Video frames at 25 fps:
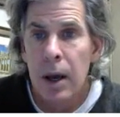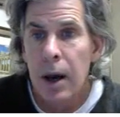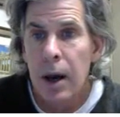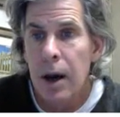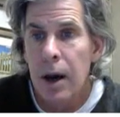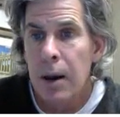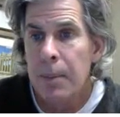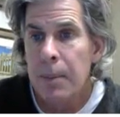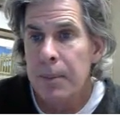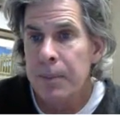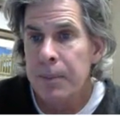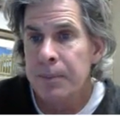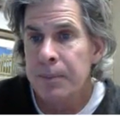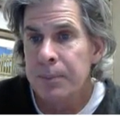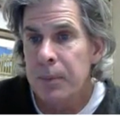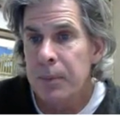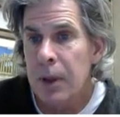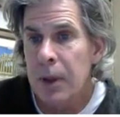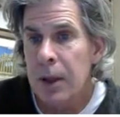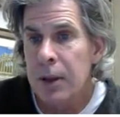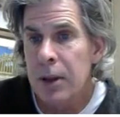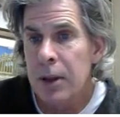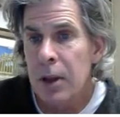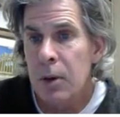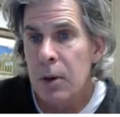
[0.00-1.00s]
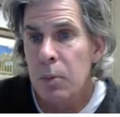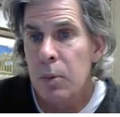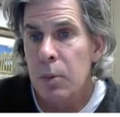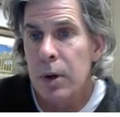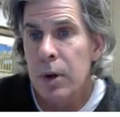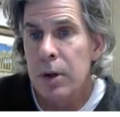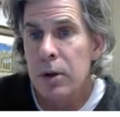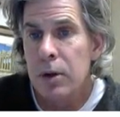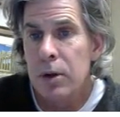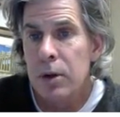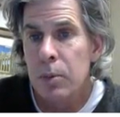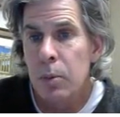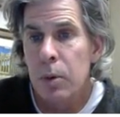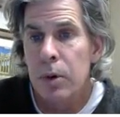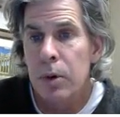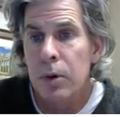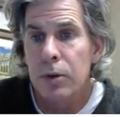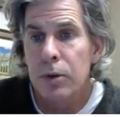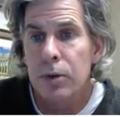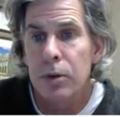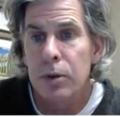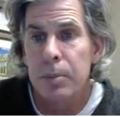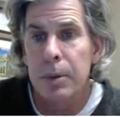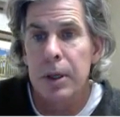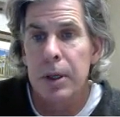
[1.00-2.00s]
And then what
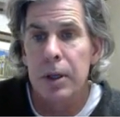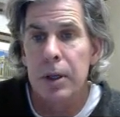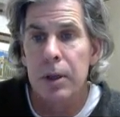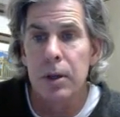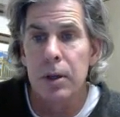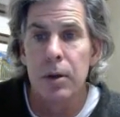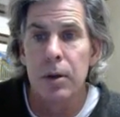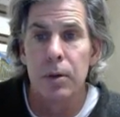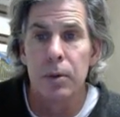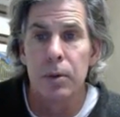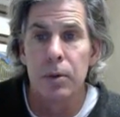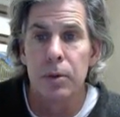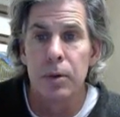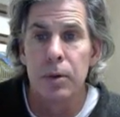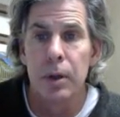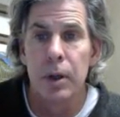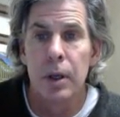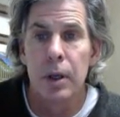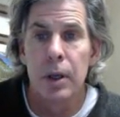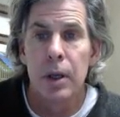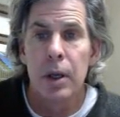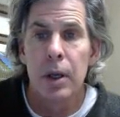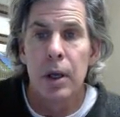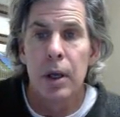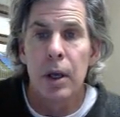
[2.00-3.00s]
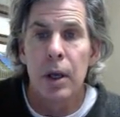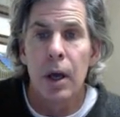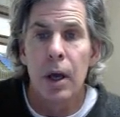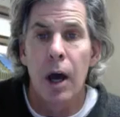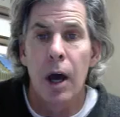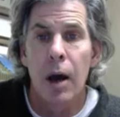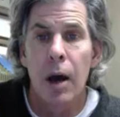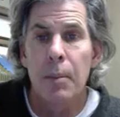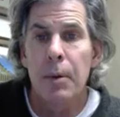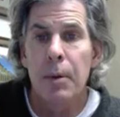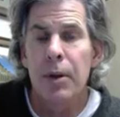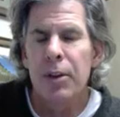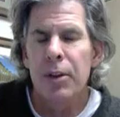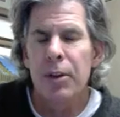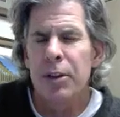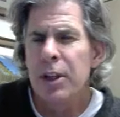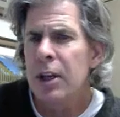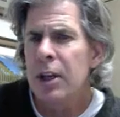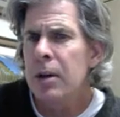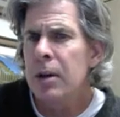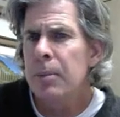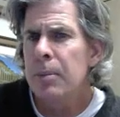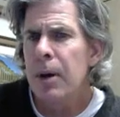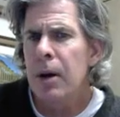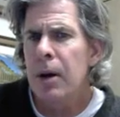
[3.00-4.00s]
words are being used.
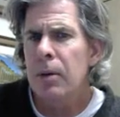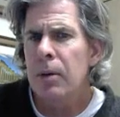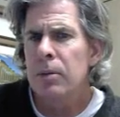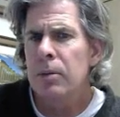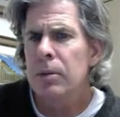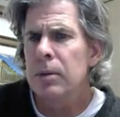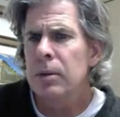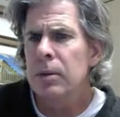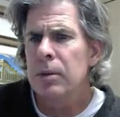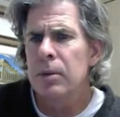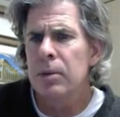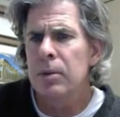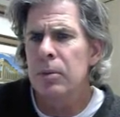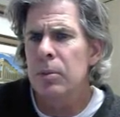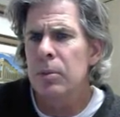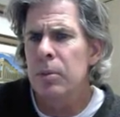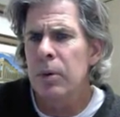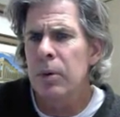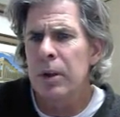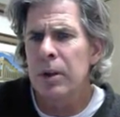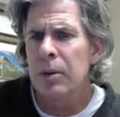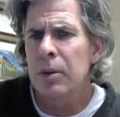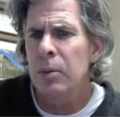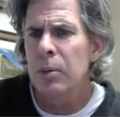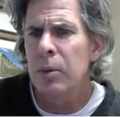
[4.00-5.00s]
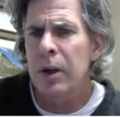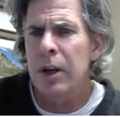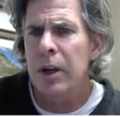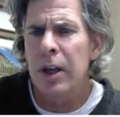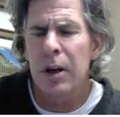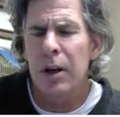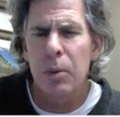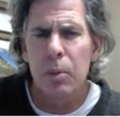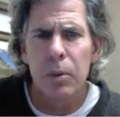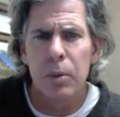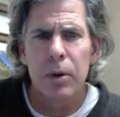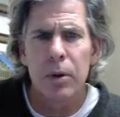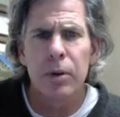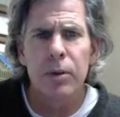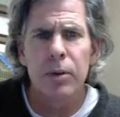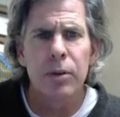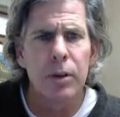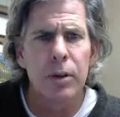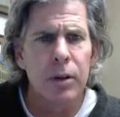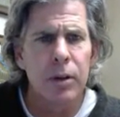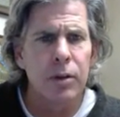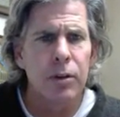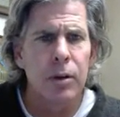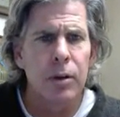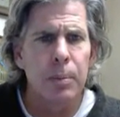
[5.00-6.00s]
Think about what kind of words
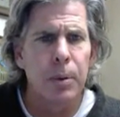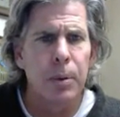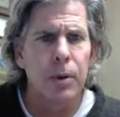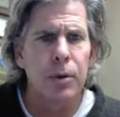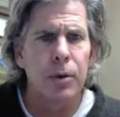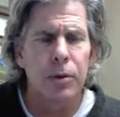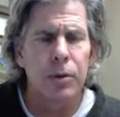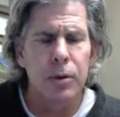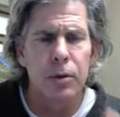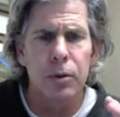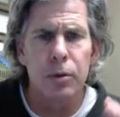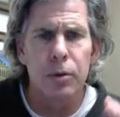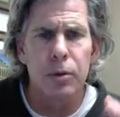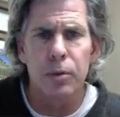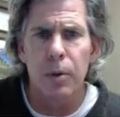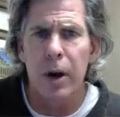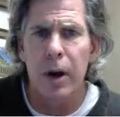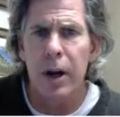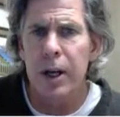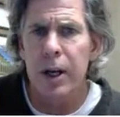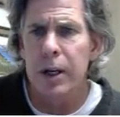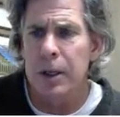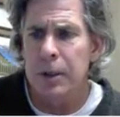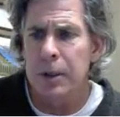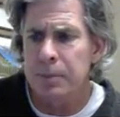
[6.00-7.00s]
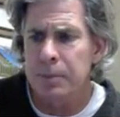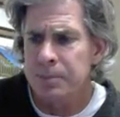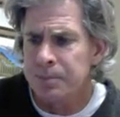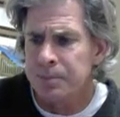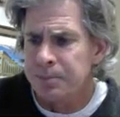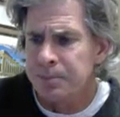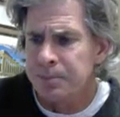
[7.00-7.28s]
is the person who's writing.